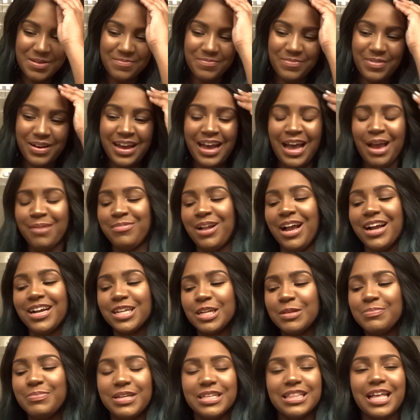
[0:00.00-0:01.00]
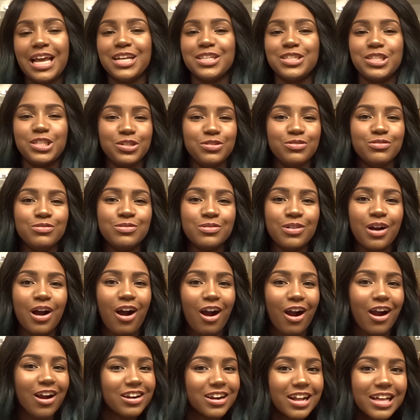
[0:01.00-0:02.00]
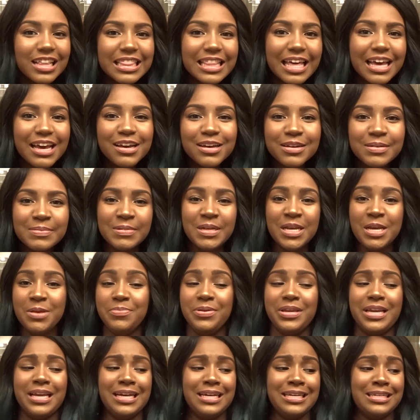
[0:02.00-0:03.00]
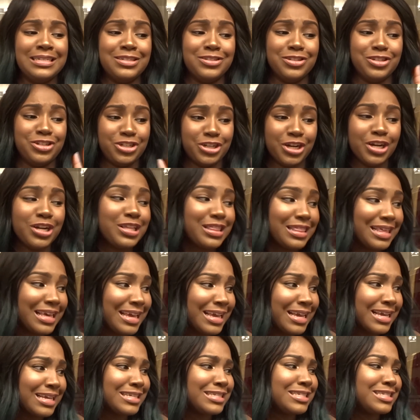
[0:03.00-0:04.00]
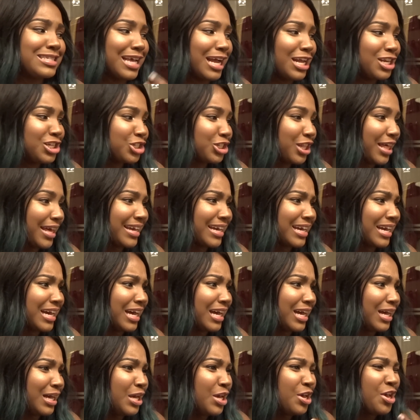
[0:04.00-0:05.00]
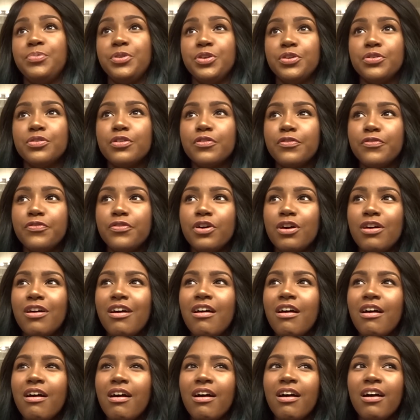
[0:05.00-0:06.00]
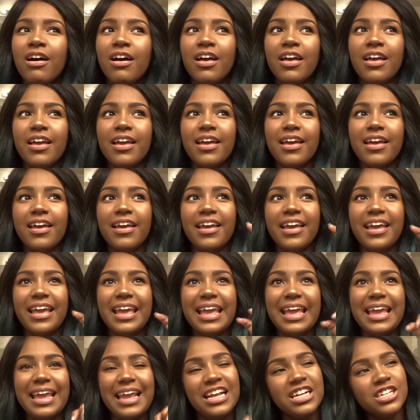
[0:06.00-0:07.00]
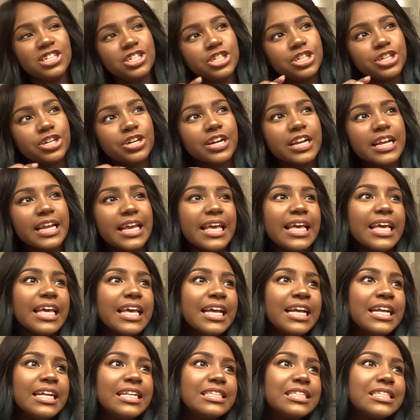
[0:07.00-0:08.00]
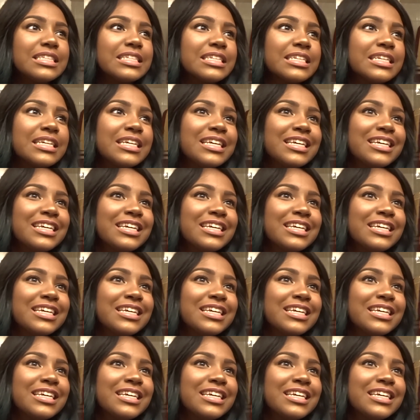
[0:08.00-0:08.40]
But I'm not gonna be like too hard on them, because Sure Thing is such like a beautiful, intricate,